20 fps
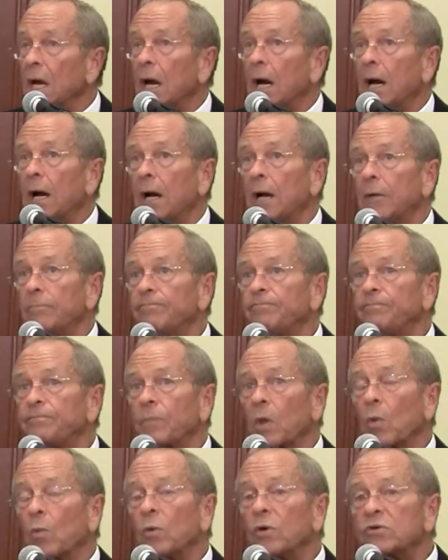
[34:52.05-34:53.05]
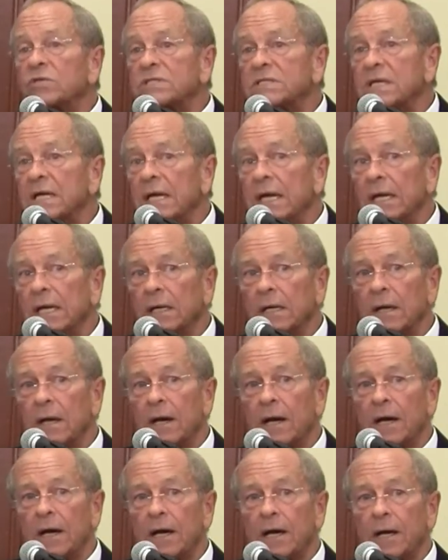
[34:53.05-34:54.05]
Um, we're seeing
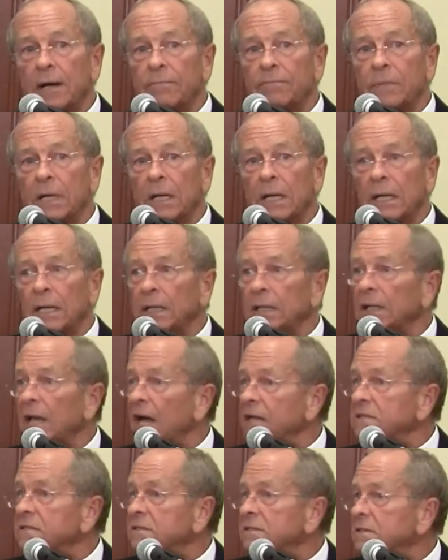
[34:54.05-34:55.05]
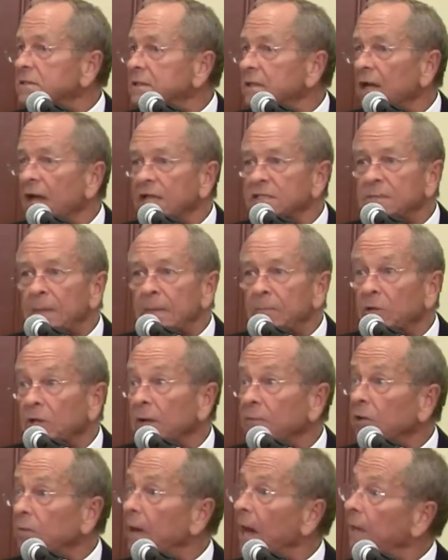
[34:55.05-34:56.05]
um, uh, lots, lots of people
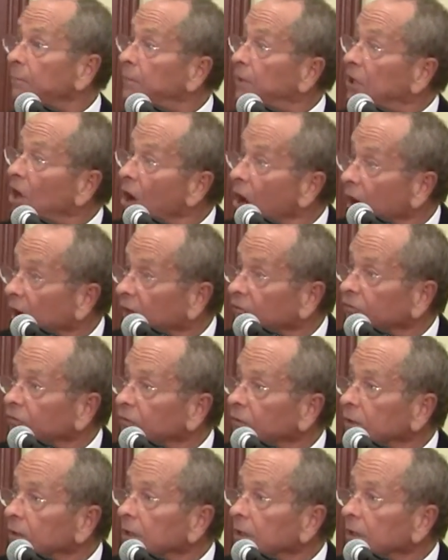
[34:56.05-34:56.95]
coming back because